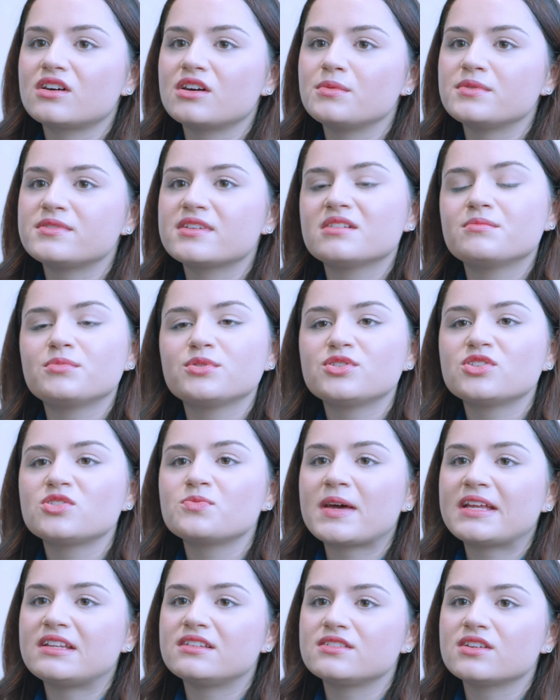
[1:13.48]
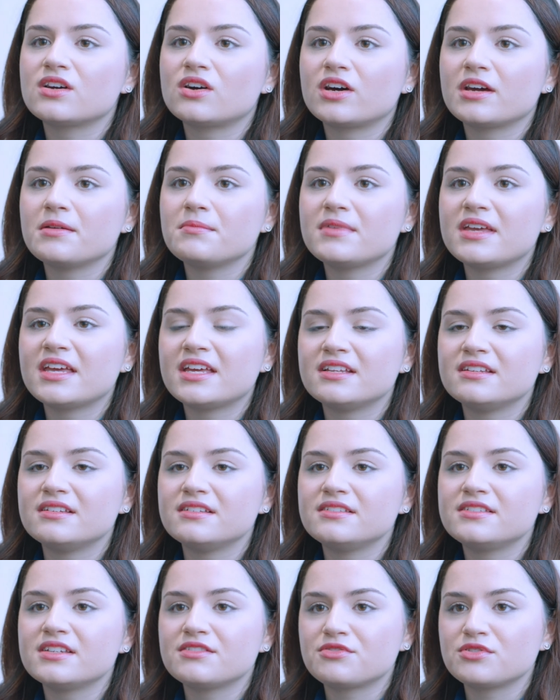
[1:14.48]
I was able to spend time
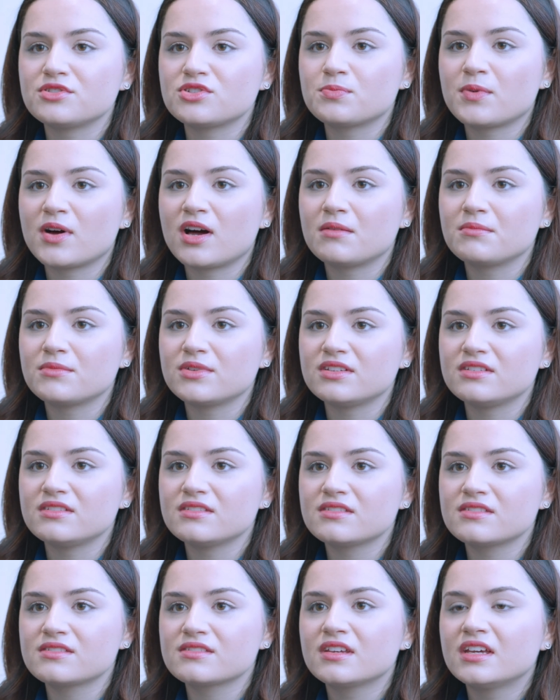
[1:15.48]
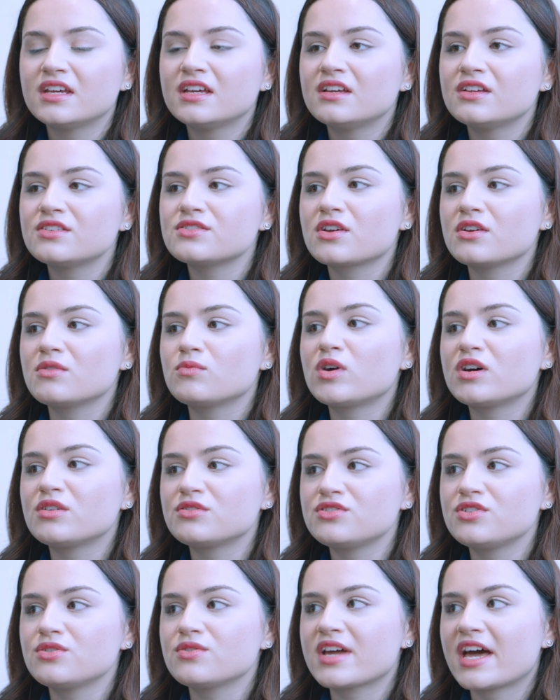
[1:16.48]
in different departments. So
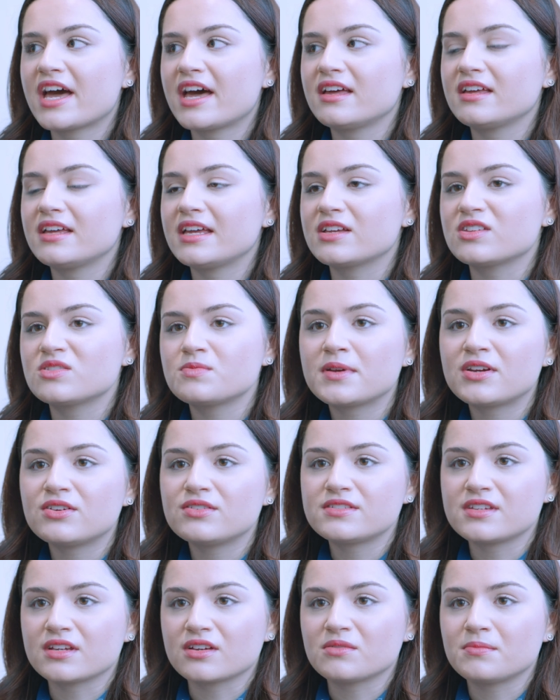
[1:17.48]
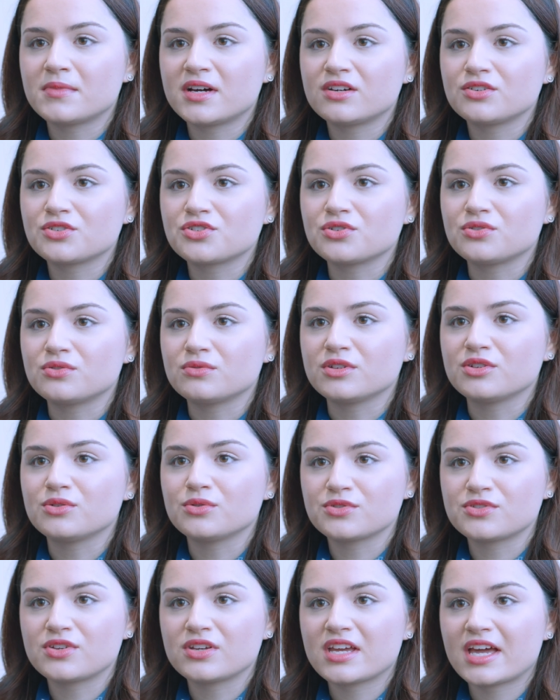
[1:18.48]
whilst you get experience in commercial, you
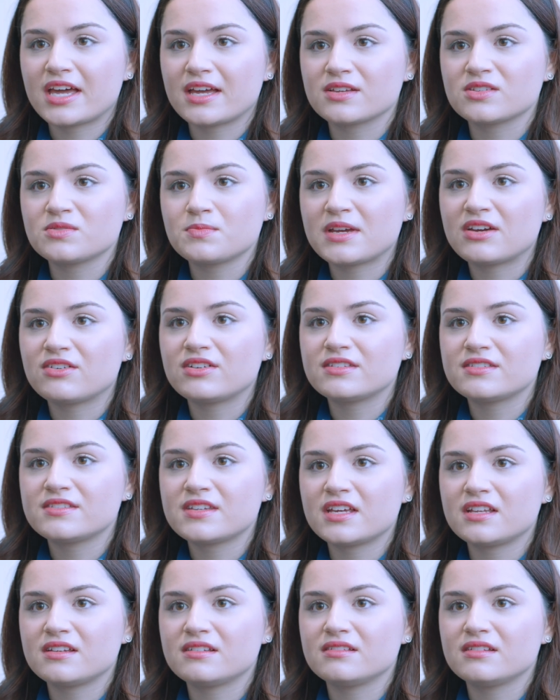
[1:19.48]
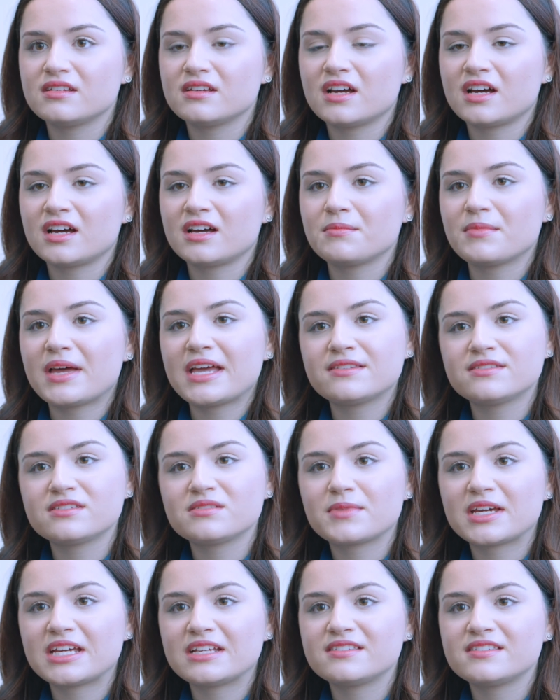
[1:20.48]
also get experience in
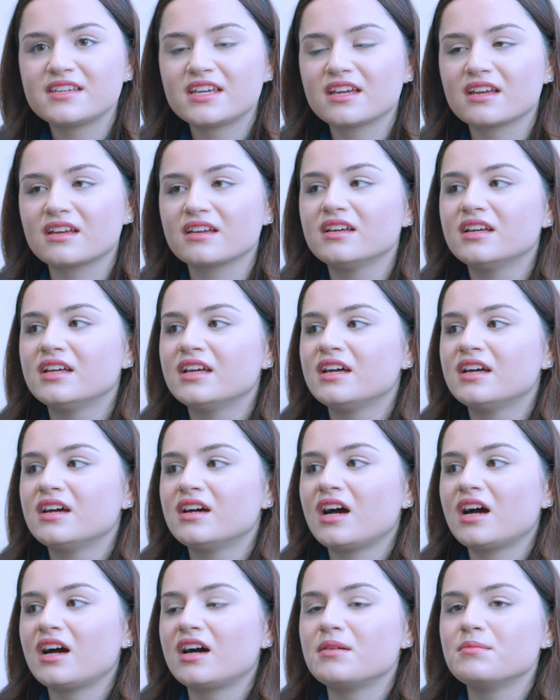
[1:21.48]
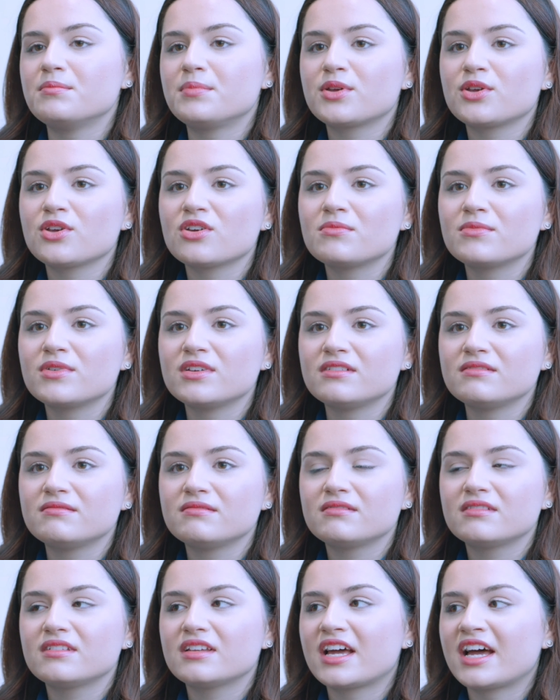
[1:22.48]
estimating, procurement,
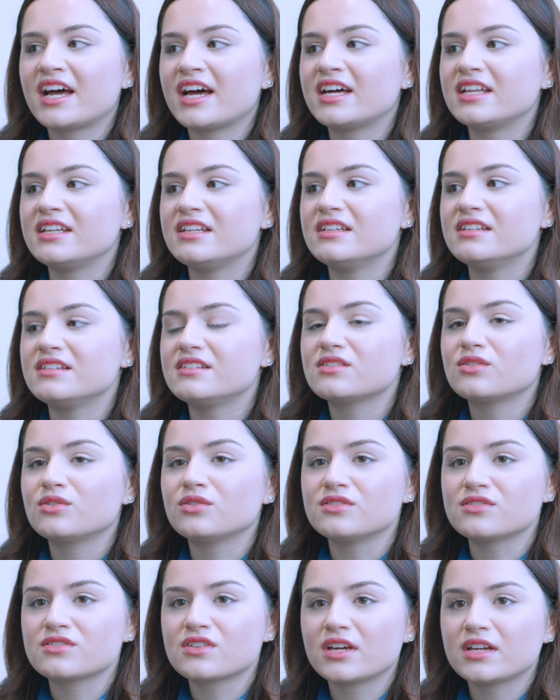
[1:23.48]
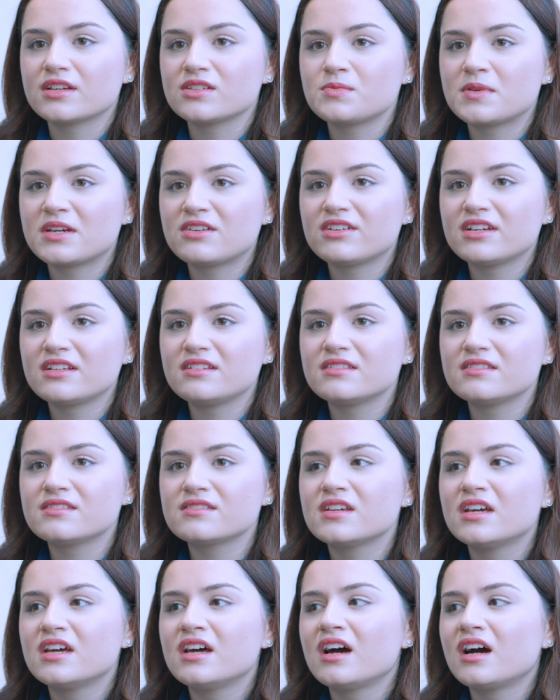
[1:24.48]
and on-site
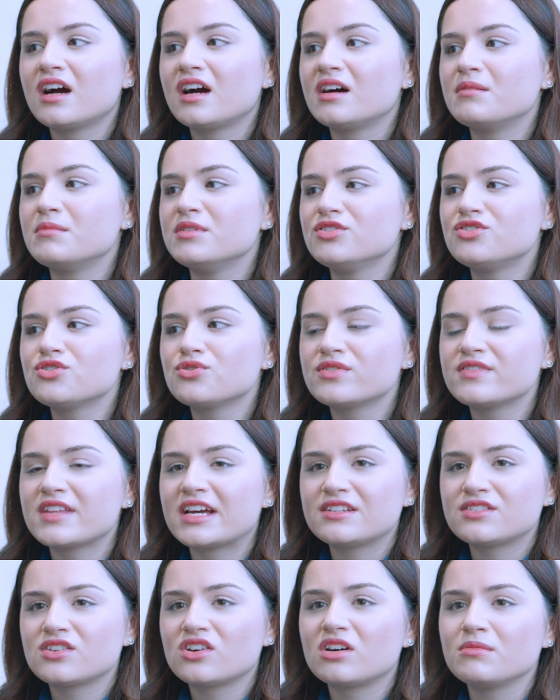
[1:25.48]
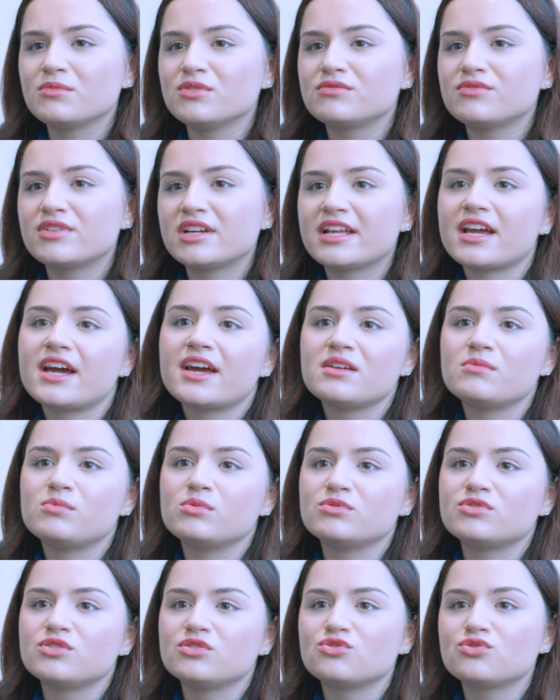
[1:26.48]
experience. And during that time, you're really
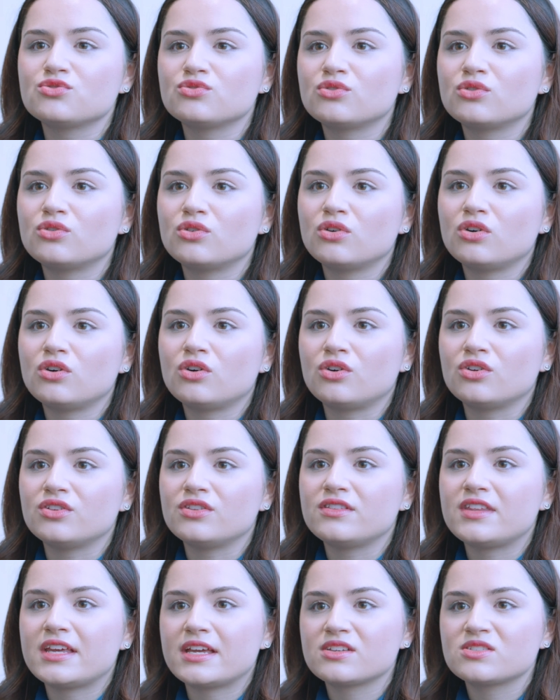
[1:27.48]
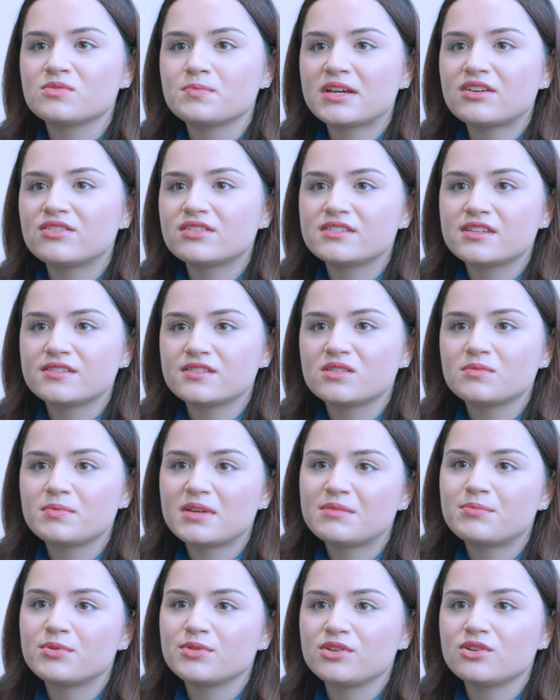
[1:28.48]
able to draw on the experiences of the
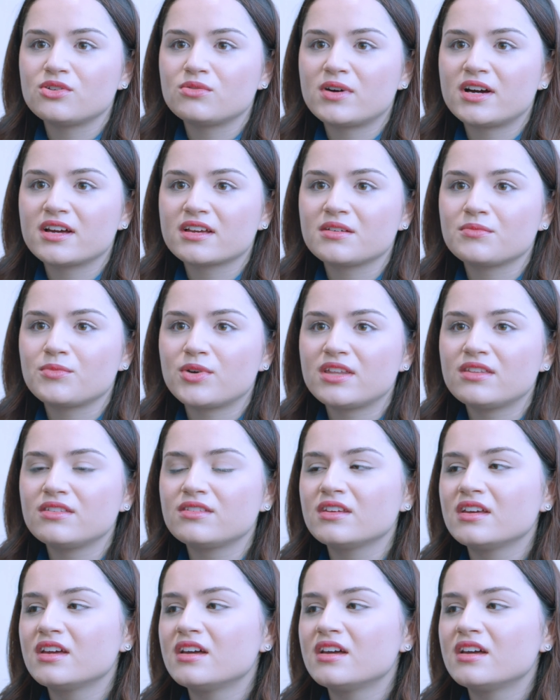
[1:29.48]
people that you're working with.